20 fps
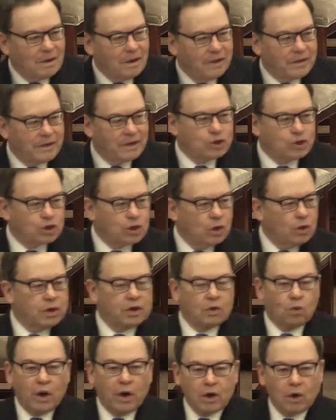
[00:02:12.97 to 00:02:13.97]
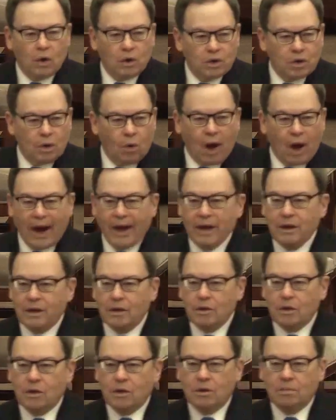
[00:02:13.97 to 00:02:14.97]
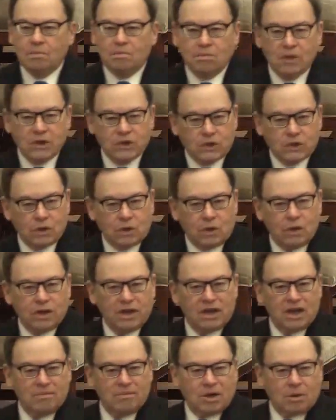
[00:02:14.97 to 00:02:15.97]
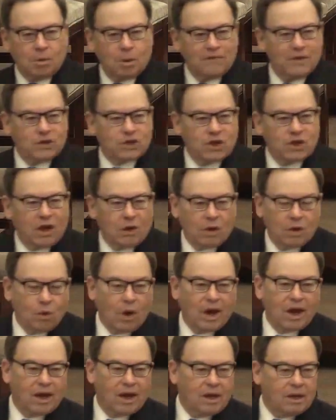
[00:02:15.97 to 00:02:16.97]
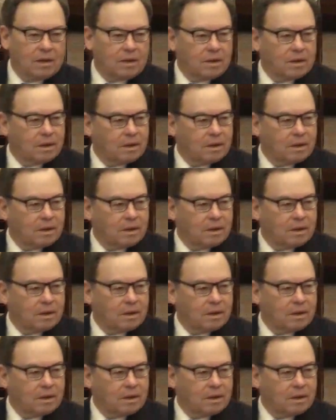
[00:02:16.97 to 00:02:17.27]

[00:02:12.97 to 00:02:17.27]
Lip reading: And then Julian went on to write in her mystical, inimitable, visionary way,